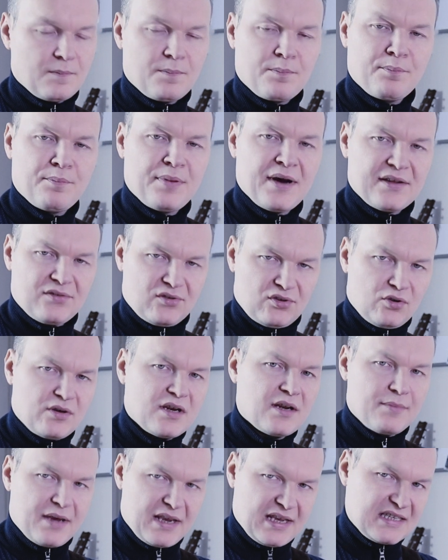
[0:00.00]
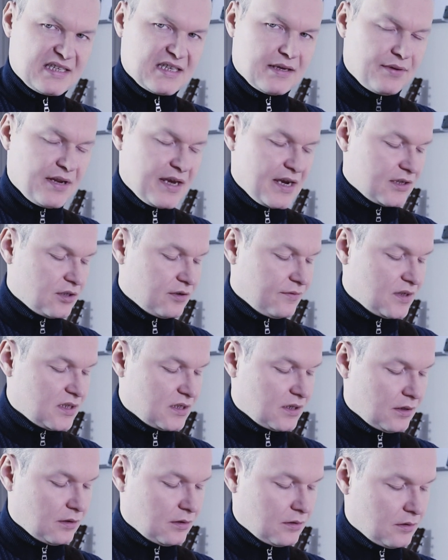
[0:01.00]
But you can make it sound nice,
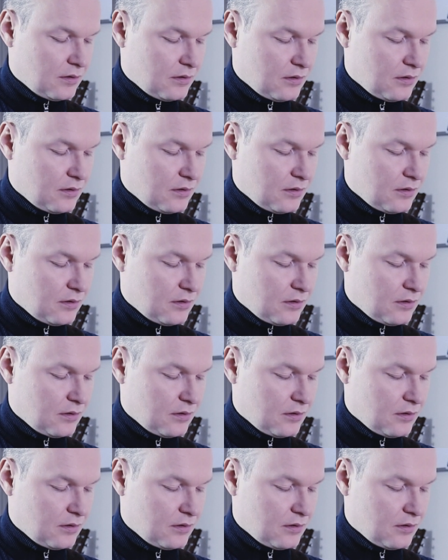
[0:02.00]
obviously.